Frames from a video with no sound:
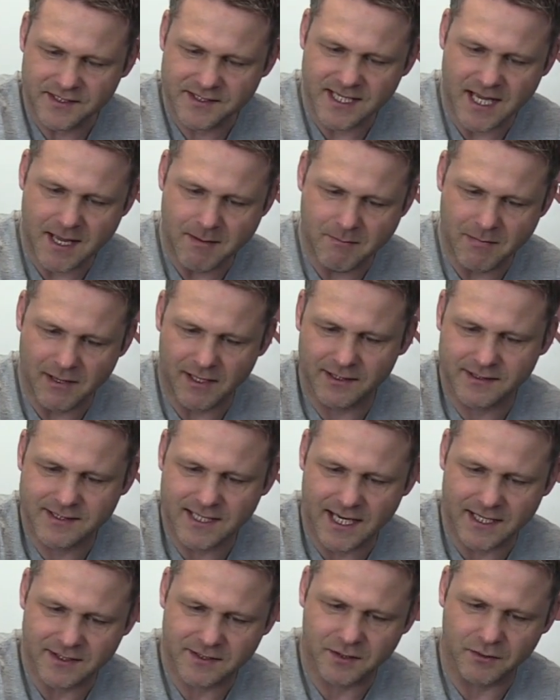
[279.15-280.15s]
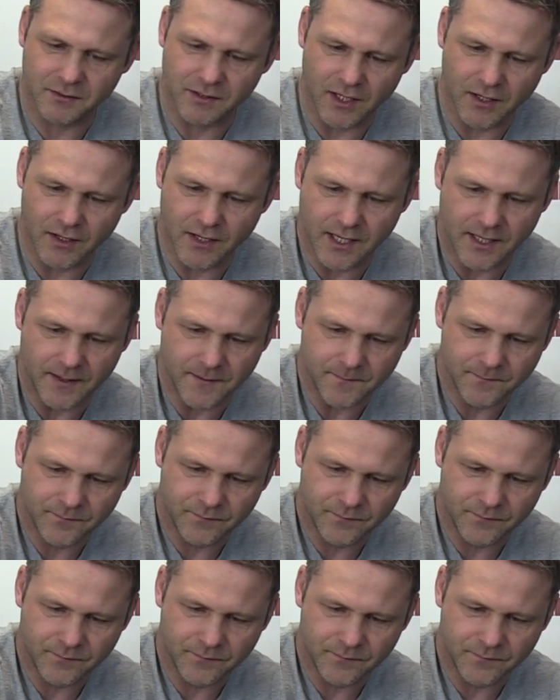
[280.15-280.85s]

10-man tactical unit